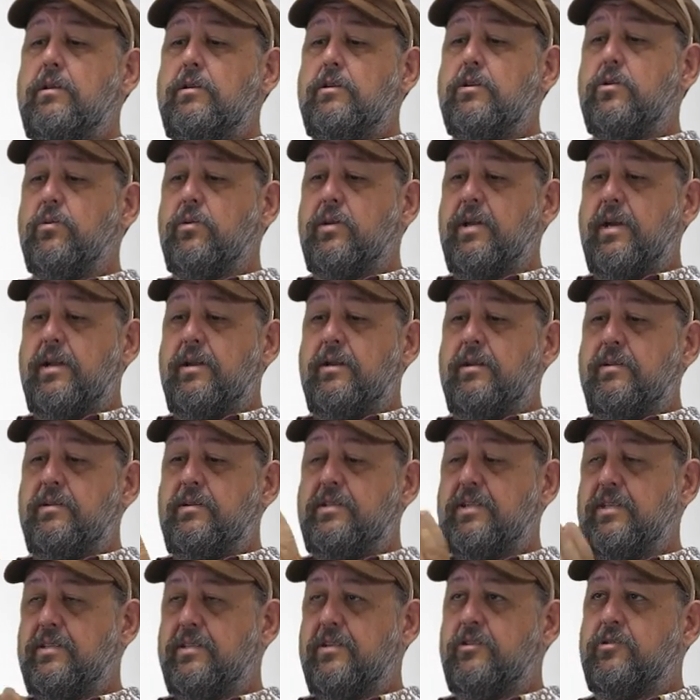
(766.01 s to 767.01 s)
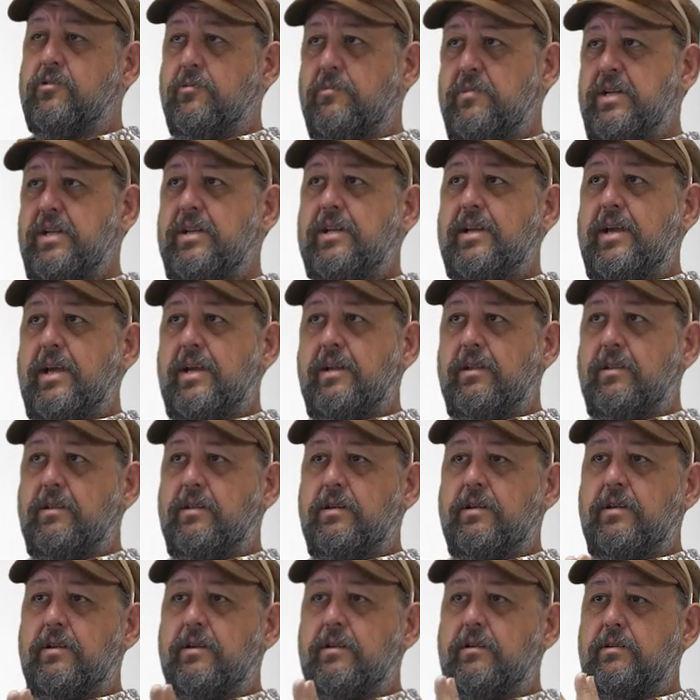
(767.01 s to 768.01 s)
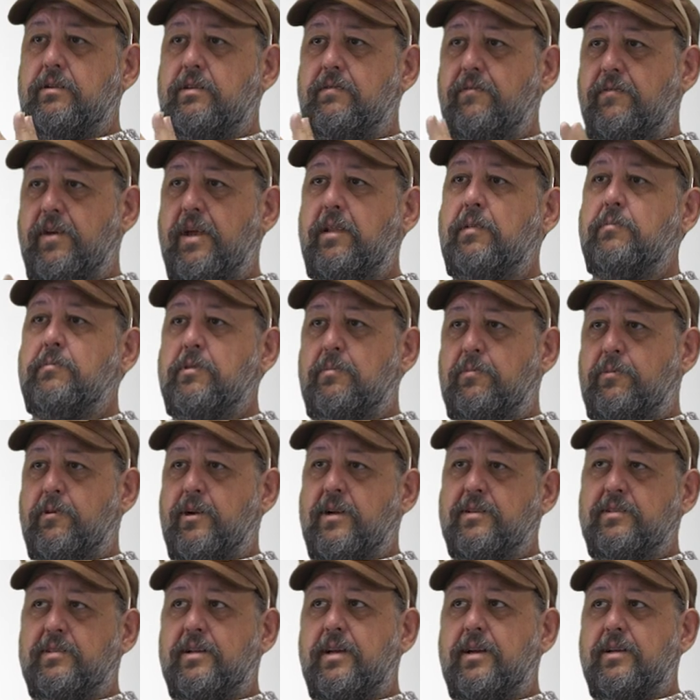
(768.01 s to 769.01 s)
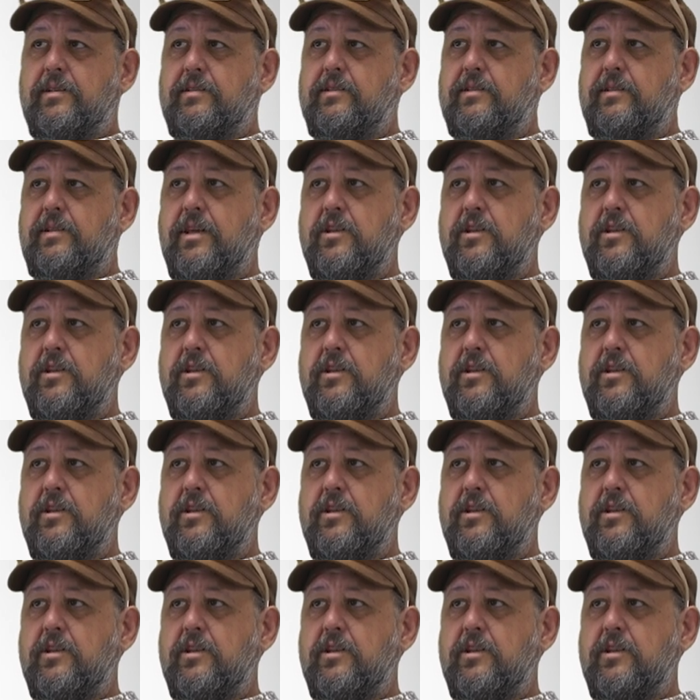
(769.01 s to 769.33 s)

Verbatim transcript: you can disintermediate the development process,